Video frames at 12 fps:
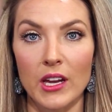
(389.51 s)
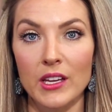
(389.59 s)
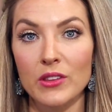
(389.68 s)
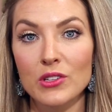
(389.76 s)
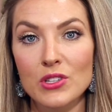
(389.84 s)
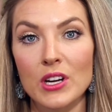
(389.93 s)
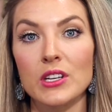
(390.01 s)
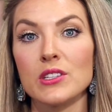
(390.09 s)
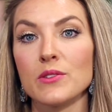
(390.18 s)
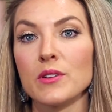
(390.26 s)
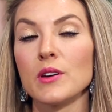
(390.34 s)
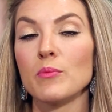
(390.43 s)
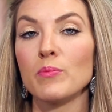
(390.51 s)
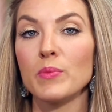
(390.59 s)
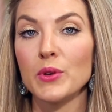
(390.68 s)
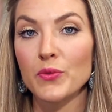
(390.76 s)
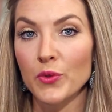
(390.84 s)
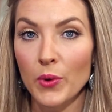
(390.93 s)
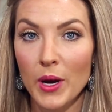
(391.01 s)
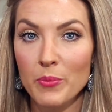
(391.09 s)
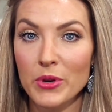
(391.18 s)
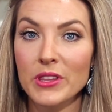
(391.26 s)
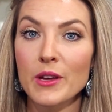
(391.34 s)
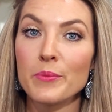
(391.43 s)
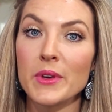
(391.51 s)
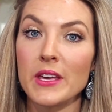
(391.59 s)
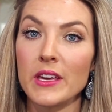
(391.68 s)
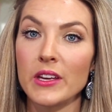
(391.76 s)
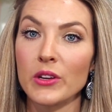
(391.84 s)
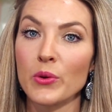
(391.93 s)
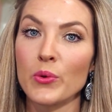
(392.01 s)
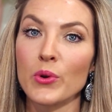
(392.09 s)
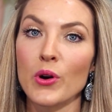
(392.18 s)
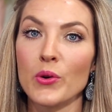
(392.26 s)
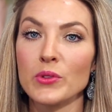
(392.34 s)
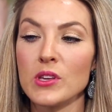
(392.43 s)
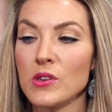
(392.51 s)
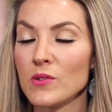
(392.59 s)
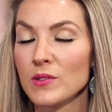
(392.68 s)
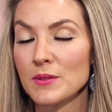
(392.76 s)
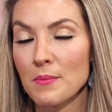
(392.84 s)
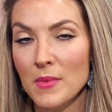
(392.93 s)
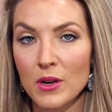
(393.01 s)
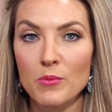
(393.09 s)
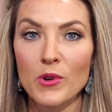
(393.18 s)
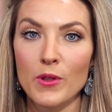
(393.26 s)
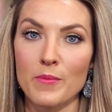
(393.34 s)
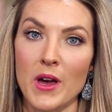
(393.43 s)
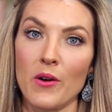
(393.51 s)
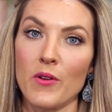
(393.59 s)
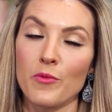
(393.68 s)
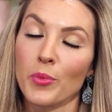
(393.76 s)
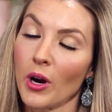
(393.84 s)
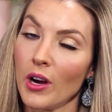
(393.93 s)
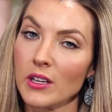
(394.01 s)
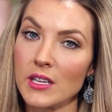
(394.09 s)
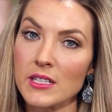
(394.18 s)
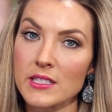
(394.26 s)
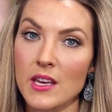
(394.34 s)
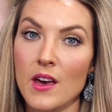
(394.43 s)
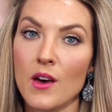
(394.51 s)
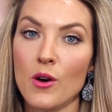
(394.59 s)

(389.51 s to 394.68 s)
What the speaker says: I either try to do it before I put them in or only use minimal amount of product